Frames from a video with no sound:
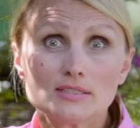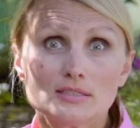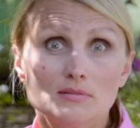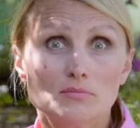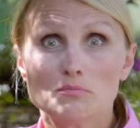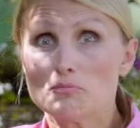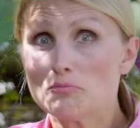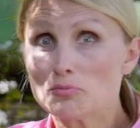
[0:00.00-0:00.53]

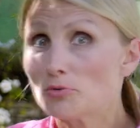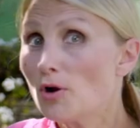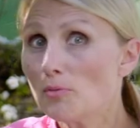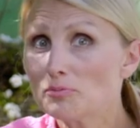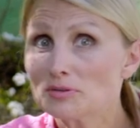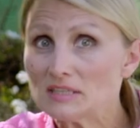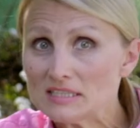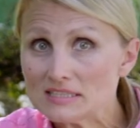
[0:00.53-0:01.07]
some
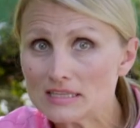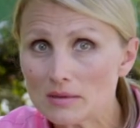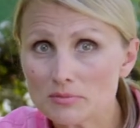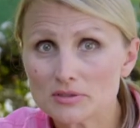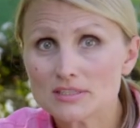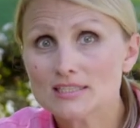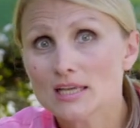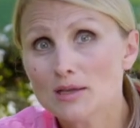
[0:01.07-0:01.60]
proper
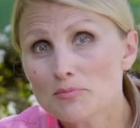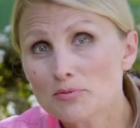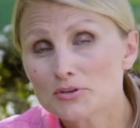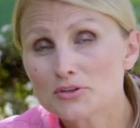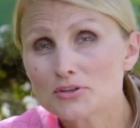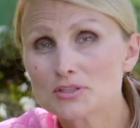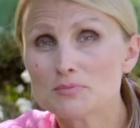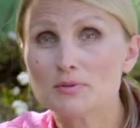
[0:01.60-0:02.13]
summer
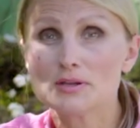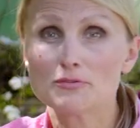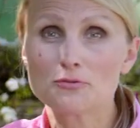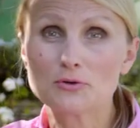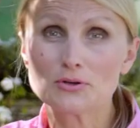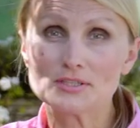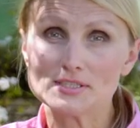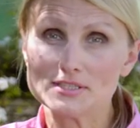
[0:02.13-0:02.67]
temperatures, but of
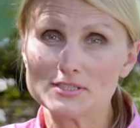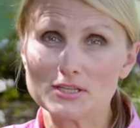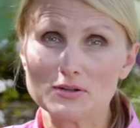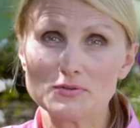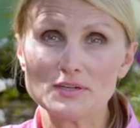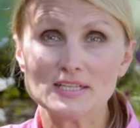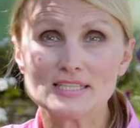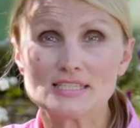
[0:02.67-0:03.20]
course it's
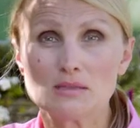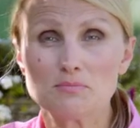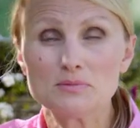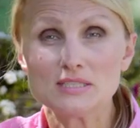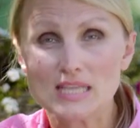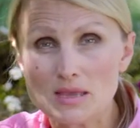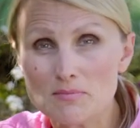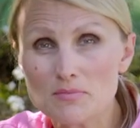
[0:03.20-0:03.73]
already
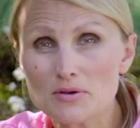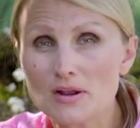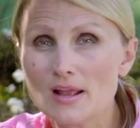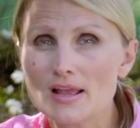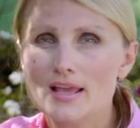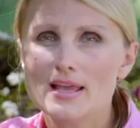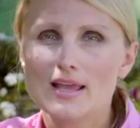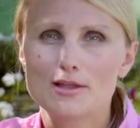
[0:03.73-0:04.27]
September
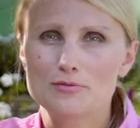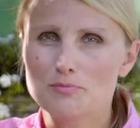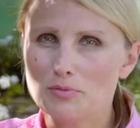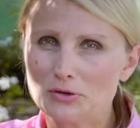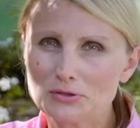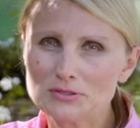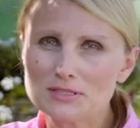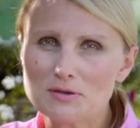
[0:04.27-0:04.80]
and
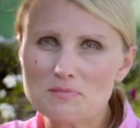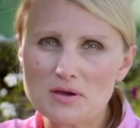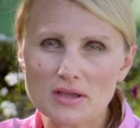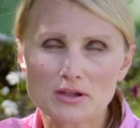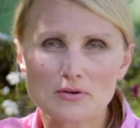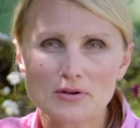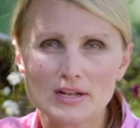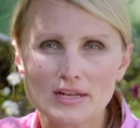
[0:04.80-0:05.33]
birds are
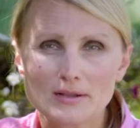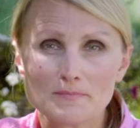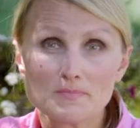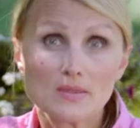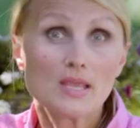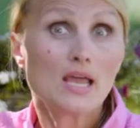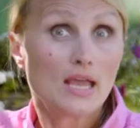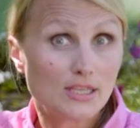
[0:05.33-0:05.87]
migrating.
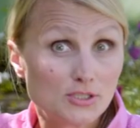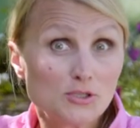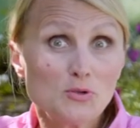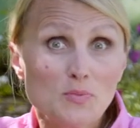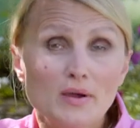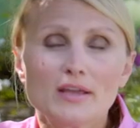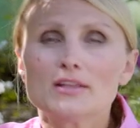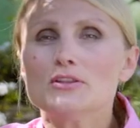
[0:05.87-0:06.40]
As you
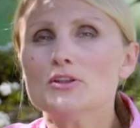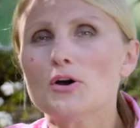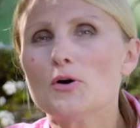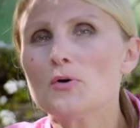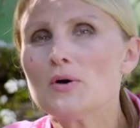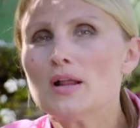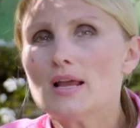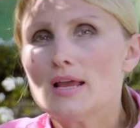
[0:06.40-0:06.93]
might
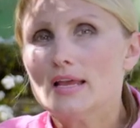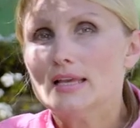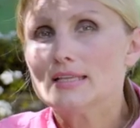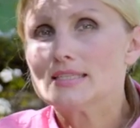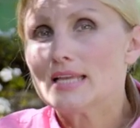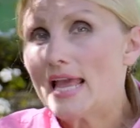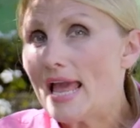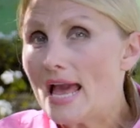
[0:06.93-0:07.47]
know,
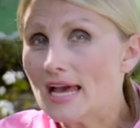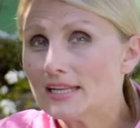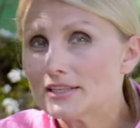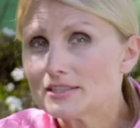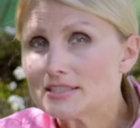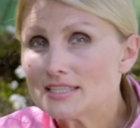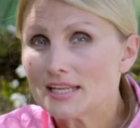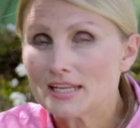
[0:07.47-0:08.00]
it's
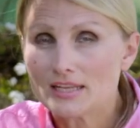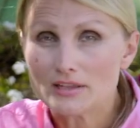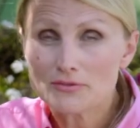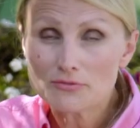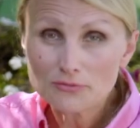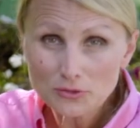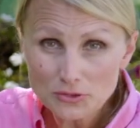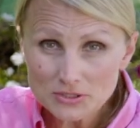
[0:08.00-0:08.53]
adults that leave
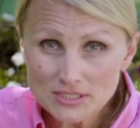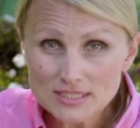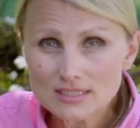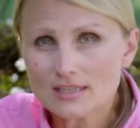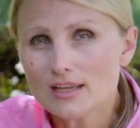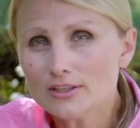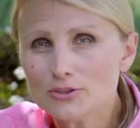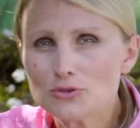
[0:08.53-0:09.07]
first
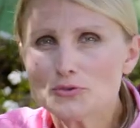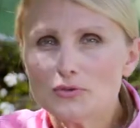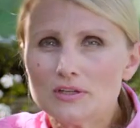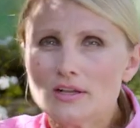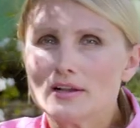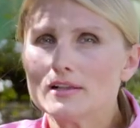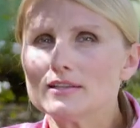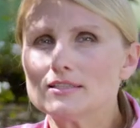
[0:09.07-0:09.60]
and
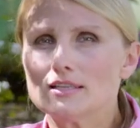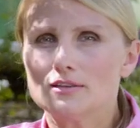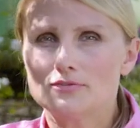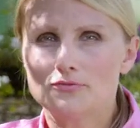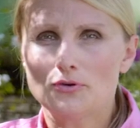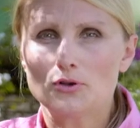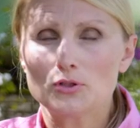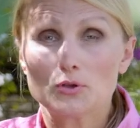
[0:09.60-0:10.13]
juveniles that
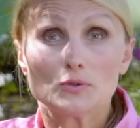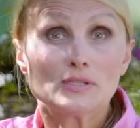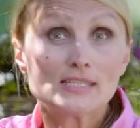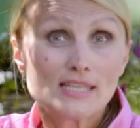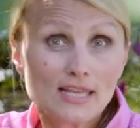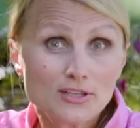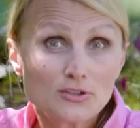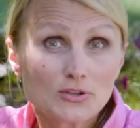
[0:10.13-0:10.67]
follow.
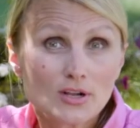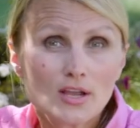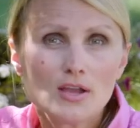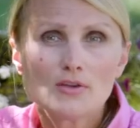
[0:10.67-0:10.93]
Sandra